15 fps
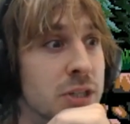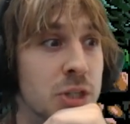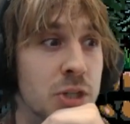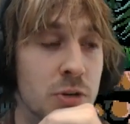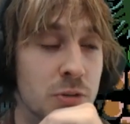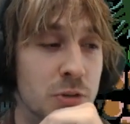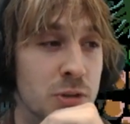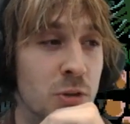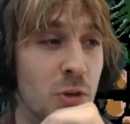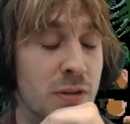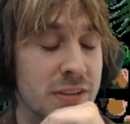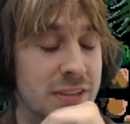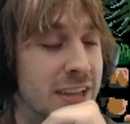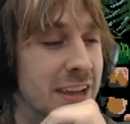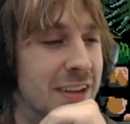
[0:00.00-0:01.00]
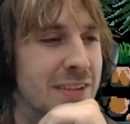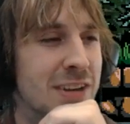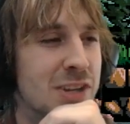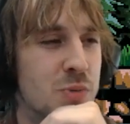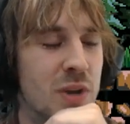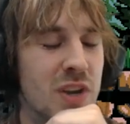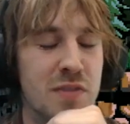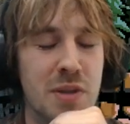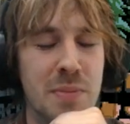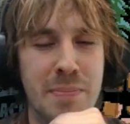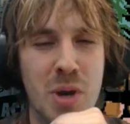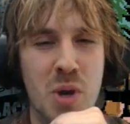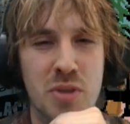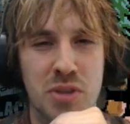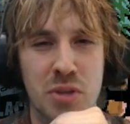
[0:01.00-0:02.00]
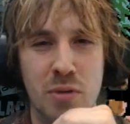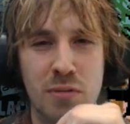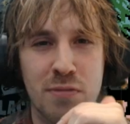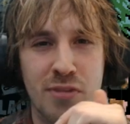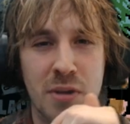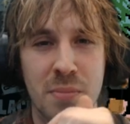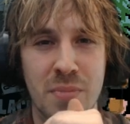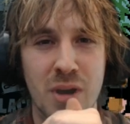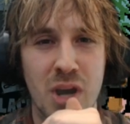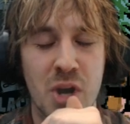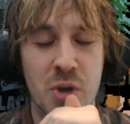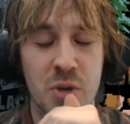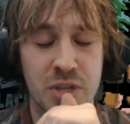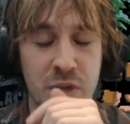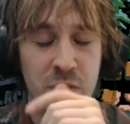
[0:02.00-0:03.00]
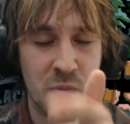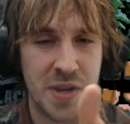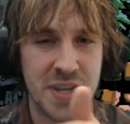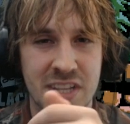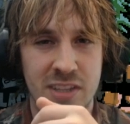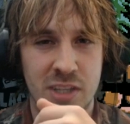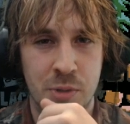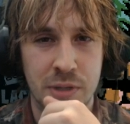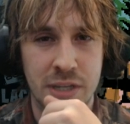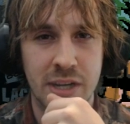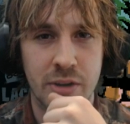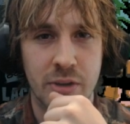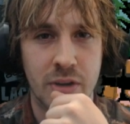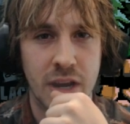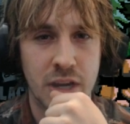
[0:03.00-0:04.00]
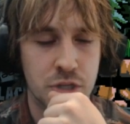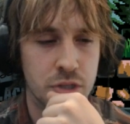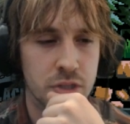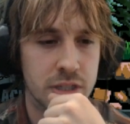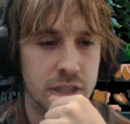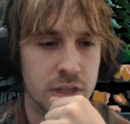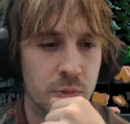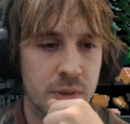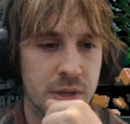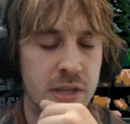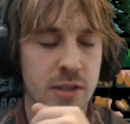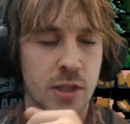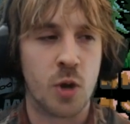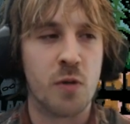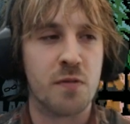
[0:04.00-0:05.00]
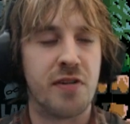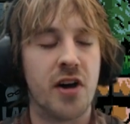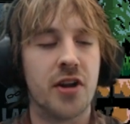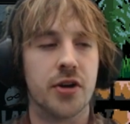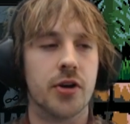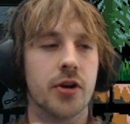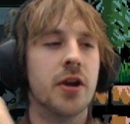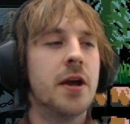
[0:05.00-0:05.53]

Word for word: go, go, there's one of the motto from uh, the Reddit creator, actually, the Reddit co-founder.